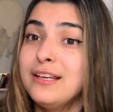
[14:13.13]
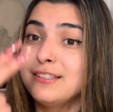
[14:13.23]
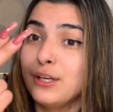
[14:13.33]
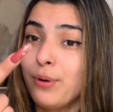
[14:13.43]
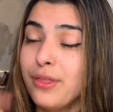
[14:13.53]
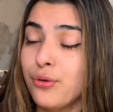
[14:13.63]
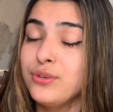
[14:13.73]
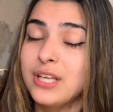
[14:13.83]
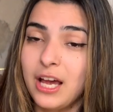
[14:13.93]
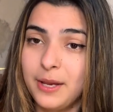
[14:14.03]
They went
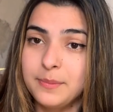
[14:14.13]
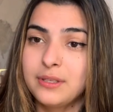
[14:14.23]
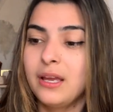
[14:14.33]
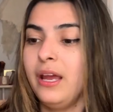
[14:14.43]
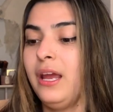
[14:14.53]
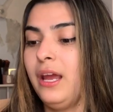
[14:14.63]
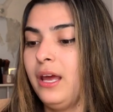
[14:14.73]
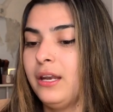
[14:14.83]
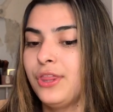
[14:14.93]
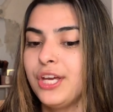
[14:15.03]
three times.
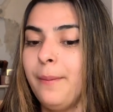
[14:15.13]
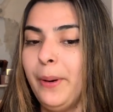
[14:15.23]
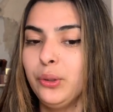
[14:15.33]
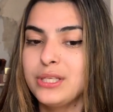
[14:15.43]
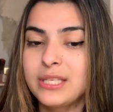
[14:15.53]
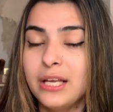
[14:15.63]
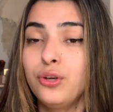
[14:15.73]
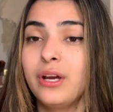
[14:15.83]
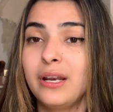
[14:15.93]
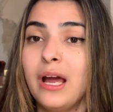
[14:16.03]
And the thing about the site,
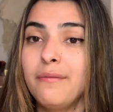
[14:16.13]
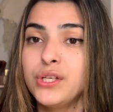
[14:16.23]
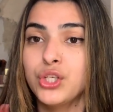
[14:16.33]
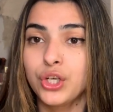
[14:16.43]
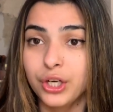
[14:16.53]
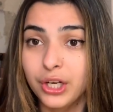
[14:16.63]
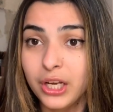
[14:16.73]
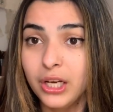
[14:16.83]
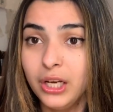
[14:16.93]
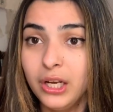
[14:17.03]
you cannot return
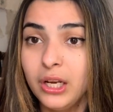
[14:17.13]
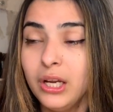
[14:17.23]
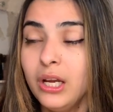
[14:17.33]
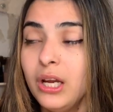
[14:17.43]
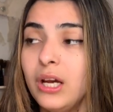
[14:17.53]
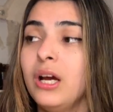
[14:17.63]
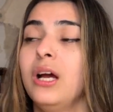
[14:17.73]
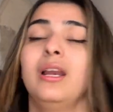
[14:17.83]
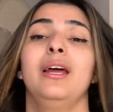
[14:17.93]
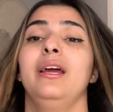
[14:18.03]
it,
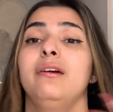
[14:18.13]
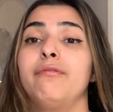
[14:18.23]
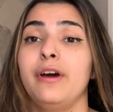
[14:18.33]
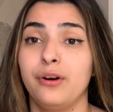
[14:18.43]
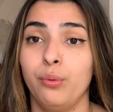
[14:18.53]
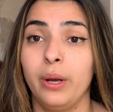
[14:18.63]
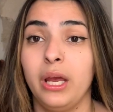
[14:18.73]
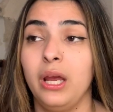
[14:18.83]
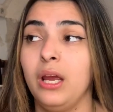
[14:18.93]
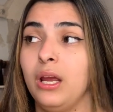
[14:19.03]
like, right
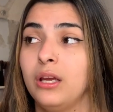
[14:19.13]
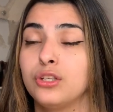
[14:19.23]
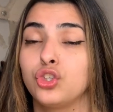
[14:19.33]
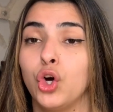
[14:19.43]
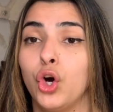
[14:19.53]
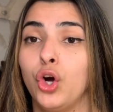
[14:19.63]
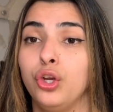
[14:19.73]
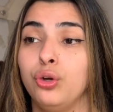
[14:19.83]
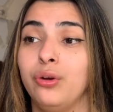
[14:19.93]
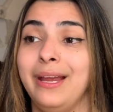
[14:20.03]
away. So
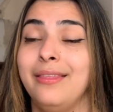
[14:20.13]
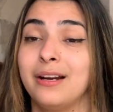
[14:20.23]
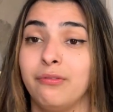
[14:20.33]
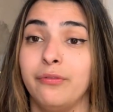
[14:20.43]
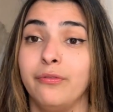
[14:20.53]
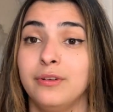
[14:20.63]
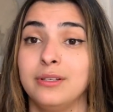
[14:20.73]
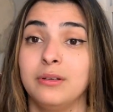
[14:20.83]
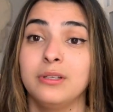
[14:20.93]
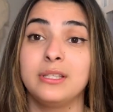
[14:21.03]
you either
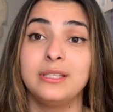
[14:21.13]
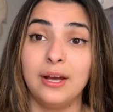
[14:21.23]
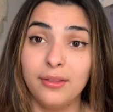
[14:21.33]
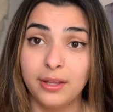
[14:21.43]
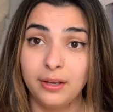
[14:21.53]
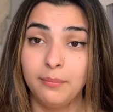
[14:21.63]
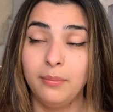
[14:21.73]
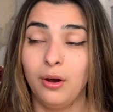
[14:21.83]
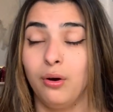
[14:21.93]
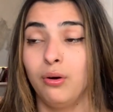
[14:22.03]
sell them
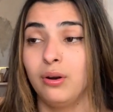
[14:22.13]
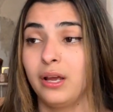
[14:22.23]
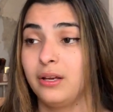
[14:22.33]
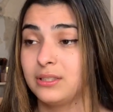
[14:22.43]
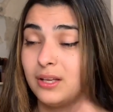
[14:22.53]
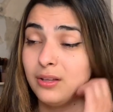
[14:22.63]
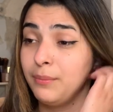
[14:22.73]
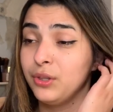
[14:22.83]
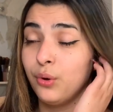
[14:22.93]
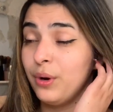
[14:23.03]
or, like, sell them
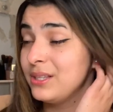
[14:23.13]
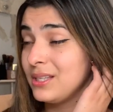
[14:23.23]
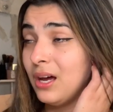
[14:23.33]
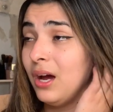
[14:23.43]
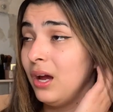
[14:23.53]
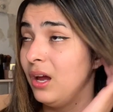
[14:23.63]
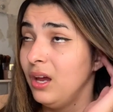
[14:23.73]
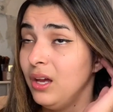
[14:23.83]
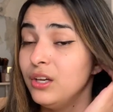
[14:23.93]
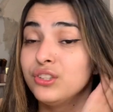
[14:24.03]
on the website.
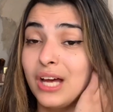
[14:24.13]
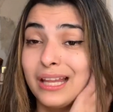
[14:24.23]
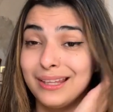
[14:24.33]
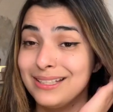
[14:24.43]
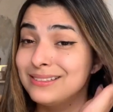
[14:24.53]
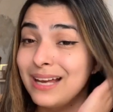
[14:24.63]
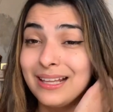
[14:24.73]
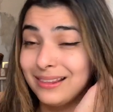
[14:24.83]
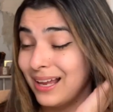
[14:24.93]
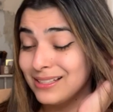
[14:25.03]
So I think
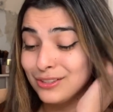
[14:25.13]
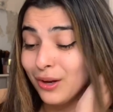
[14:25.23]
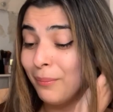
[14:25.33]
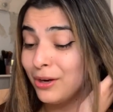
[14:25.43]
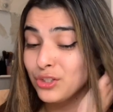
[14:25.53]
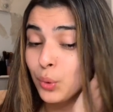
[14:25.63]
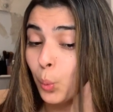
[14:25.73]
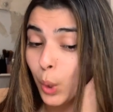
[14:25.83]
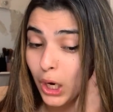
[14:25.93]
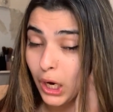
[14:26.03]
that's so much
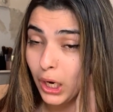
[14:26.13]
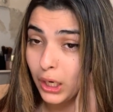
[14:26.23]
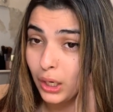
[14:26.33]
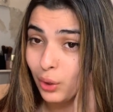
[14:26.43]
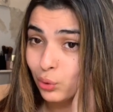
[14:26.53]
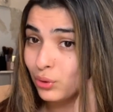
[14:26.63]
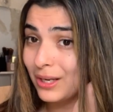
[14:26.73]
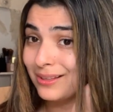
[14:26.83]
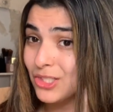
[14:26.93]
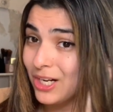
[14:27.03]
work, you know, to,
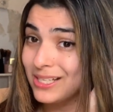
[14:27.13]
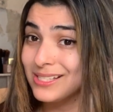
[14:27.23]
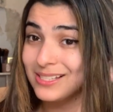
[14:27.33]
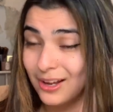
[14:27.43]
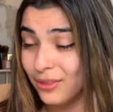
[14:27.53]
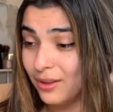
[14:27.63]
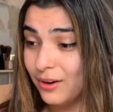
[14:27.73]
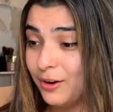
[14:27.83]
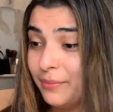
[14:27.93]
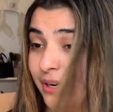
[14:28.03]
like, trying to sell them.